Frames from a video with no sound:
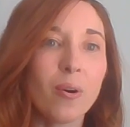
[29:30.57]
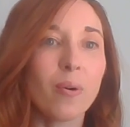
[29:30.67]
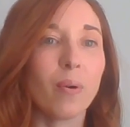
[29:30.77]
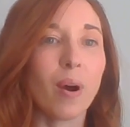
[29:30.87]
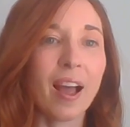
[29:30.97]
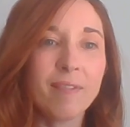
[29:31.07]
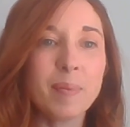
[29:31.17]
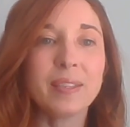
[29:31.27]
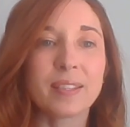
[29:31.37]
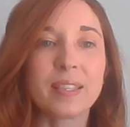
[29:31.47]
oh,
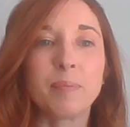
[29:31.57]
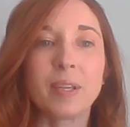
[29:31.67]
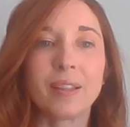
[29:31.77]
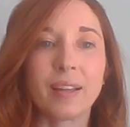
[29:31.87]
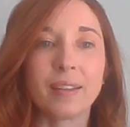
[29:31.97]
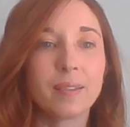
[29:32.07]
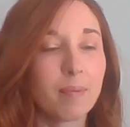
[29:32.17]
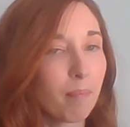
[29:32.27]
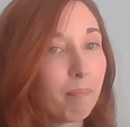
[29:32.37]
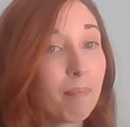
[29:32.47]
I've been steeped in
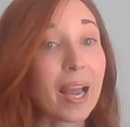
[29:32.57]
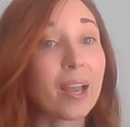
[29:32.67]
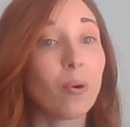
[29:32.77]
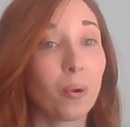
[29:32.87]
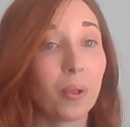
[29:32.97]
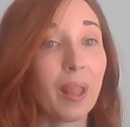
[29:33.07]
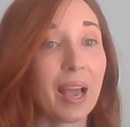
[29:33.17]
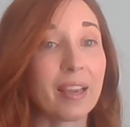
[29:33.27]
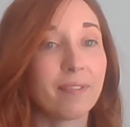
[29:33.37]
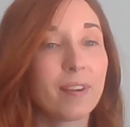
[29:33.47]
this my whole
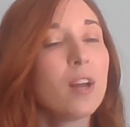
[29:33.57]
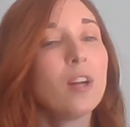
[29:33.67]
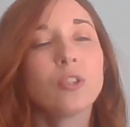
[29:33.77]
life.